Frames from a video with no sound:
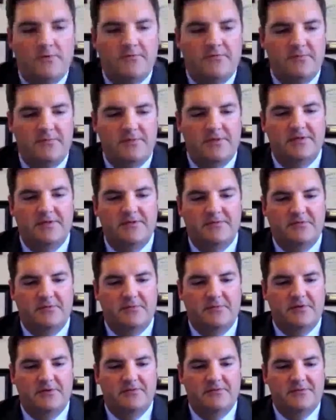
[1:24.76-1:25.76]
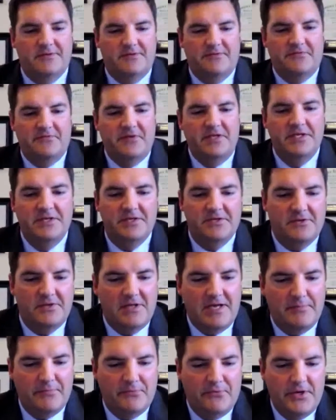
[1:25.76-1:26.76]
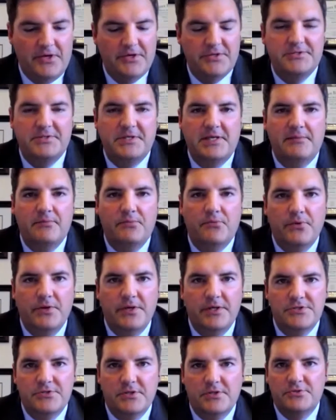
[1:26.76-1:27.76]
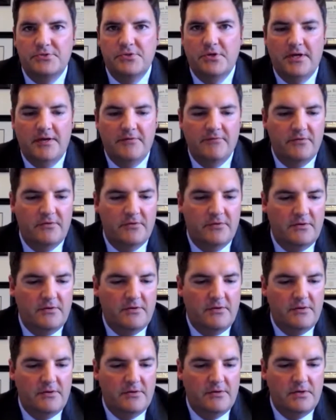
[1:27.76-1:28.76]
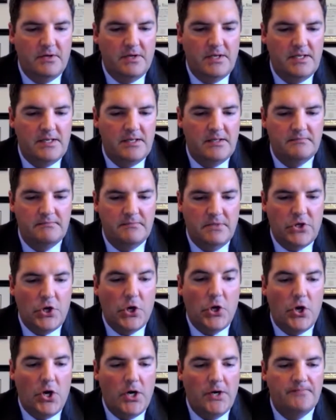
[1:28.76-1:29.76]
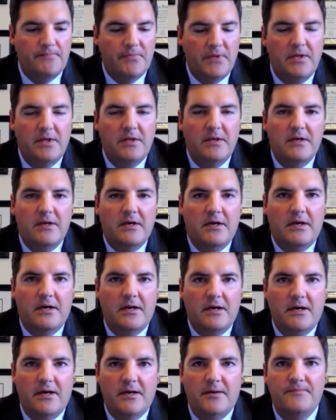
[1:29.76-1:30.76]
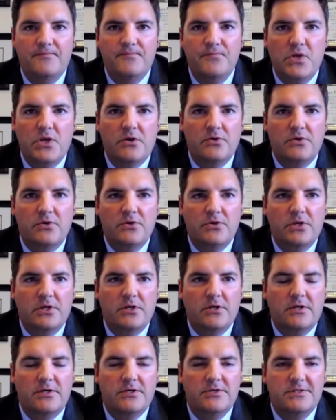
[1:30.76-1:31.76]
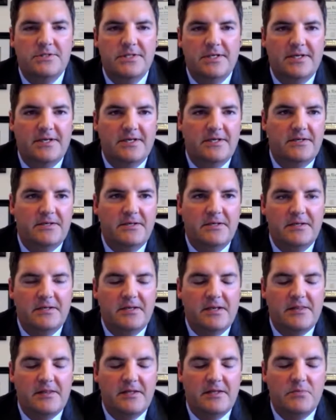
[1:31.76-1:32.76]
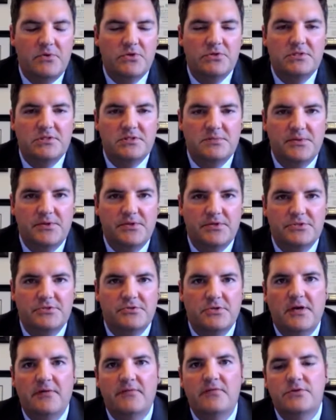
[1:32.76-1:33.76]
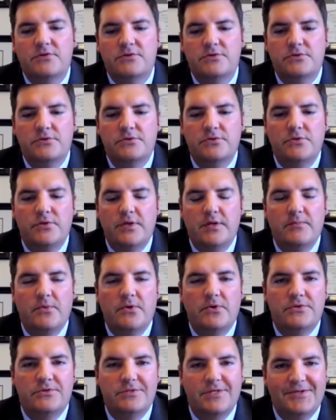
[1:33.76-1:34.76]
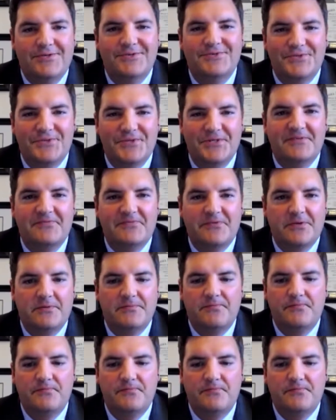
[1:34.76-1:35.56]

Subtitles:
from a vehicle operator standpoint, a truck driver or a car, you know, you get to understand, and I think most experienced drivers do, that motorcycles are different.